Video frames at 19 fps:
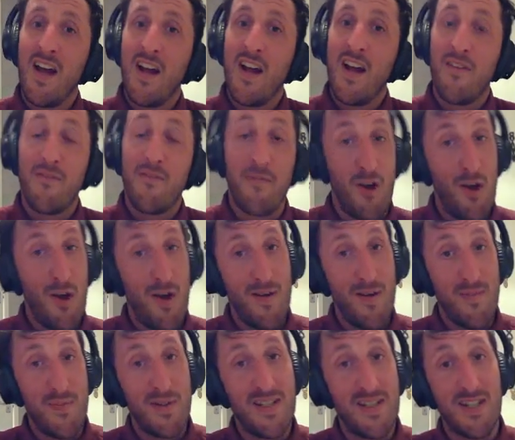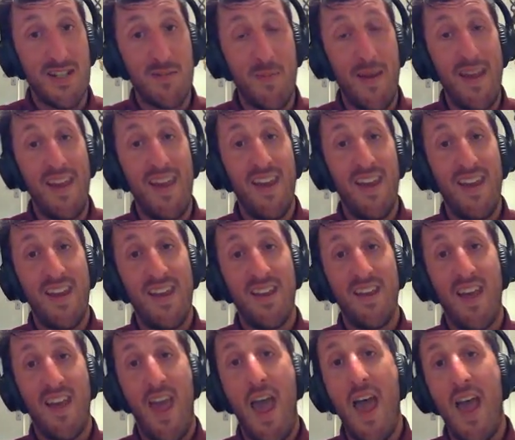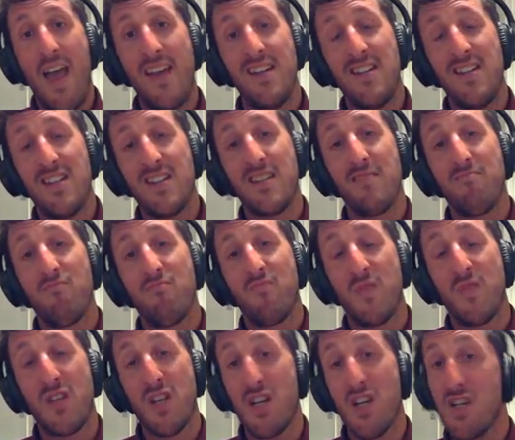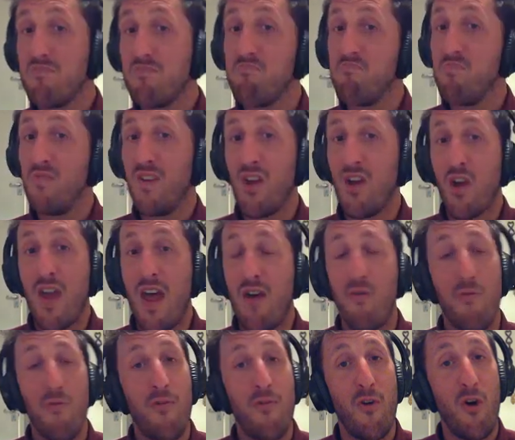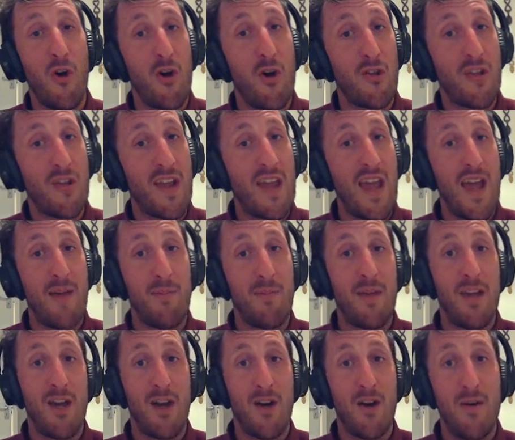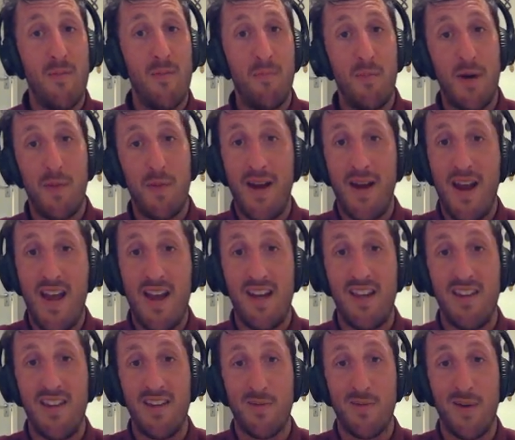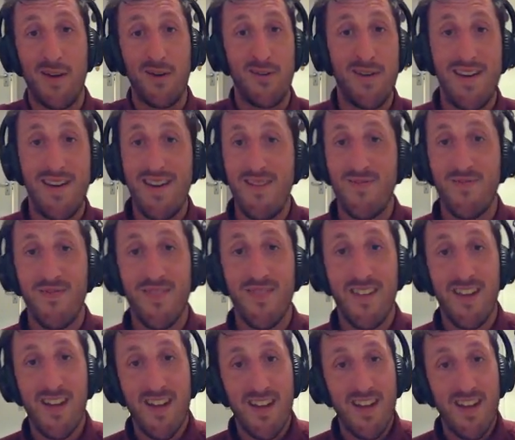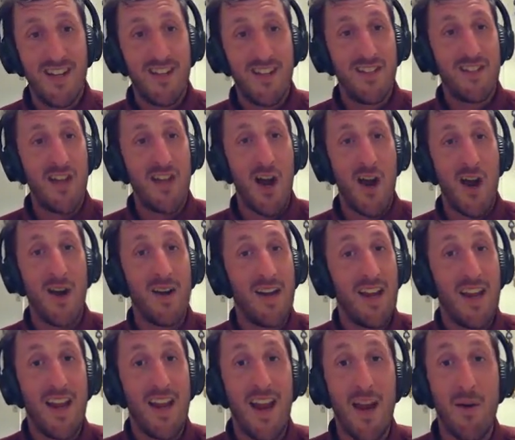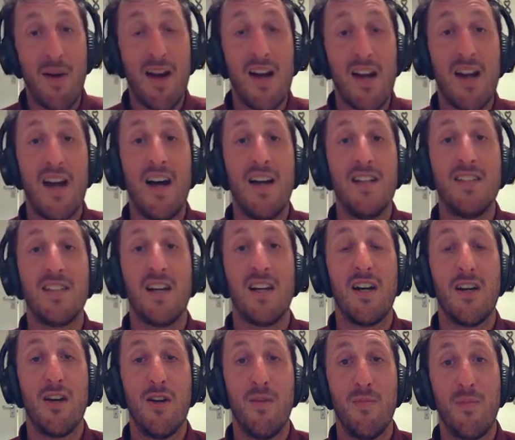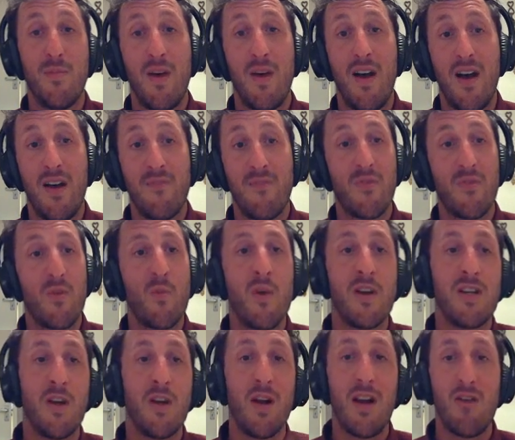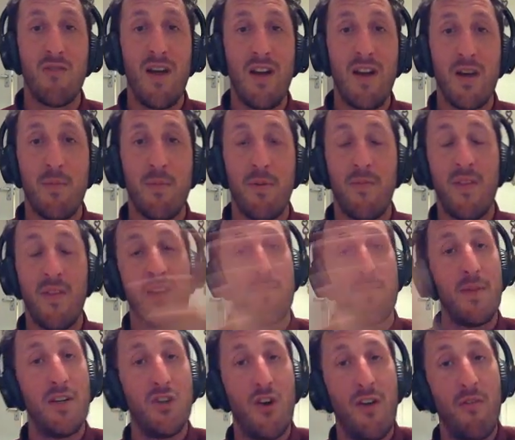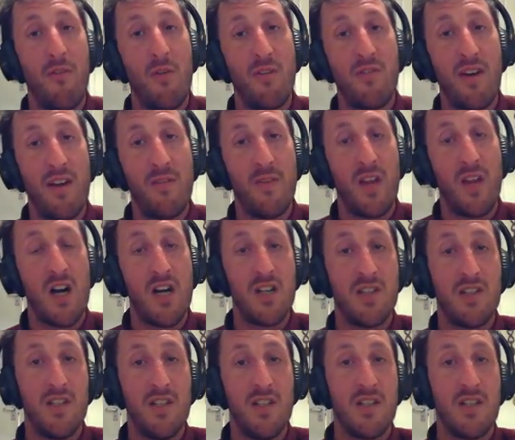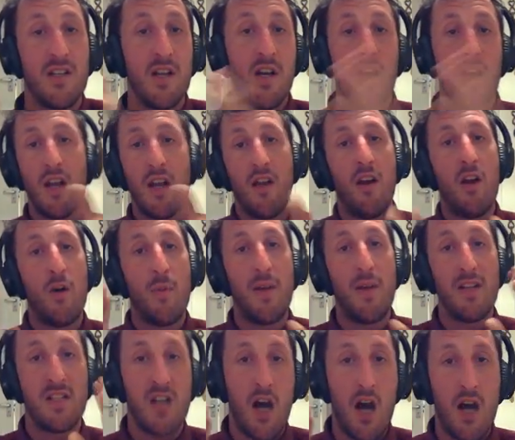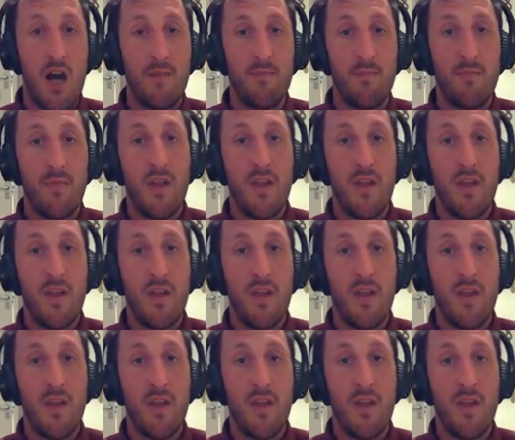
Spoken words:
for participating. And just look out for the cameo by my nan in this one, alright? So here we are, guys. I hope we'll do a little roundup of this, make sure everyone's ready for the answers, give a little bit of time,